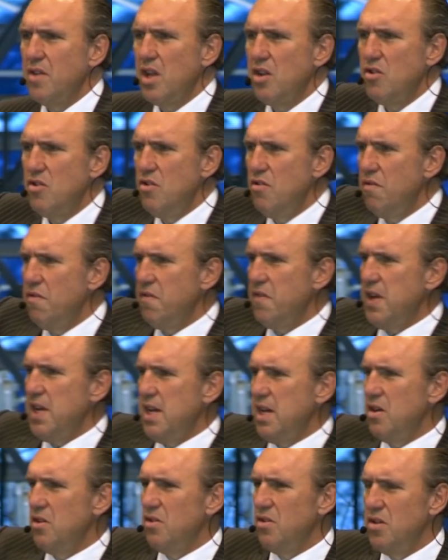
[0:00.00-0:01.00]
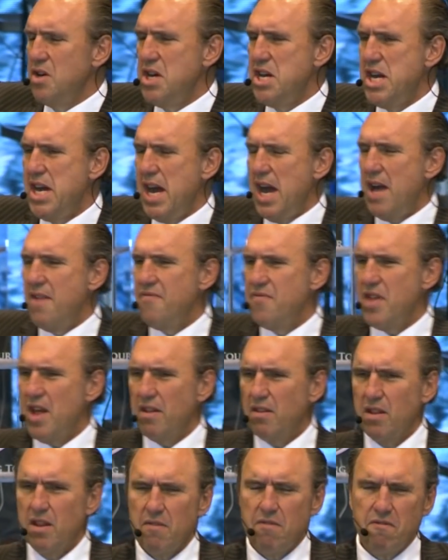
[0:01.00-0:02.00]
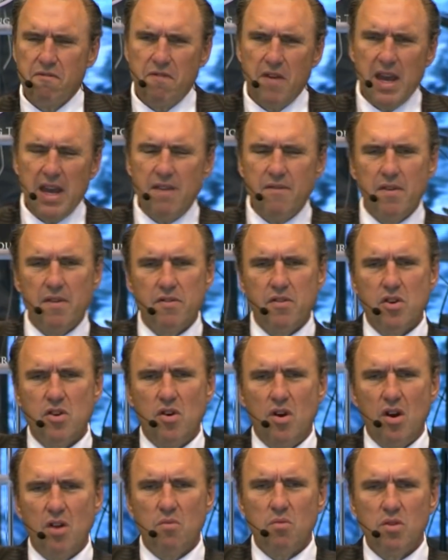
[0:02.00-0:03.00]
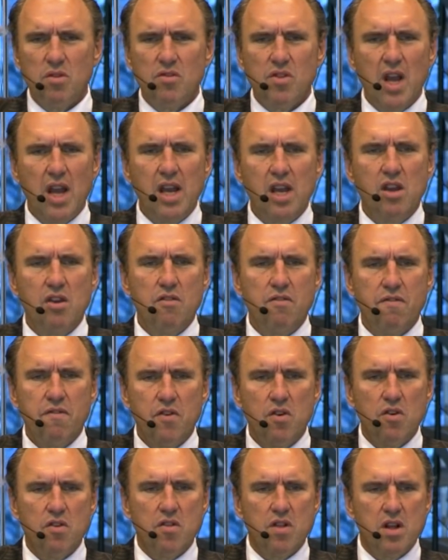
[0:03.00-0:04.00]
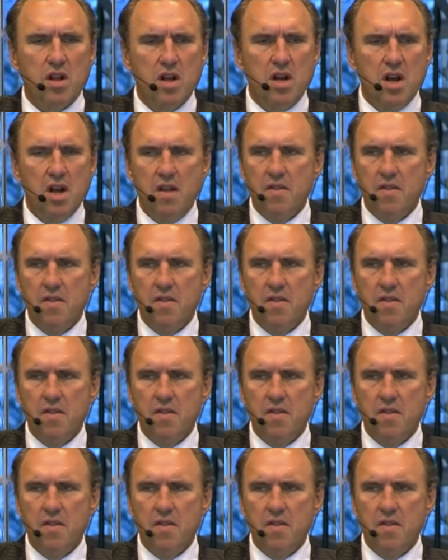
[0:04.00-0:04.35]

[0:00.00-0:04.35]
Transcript: that you feel and that the favor of God will take you further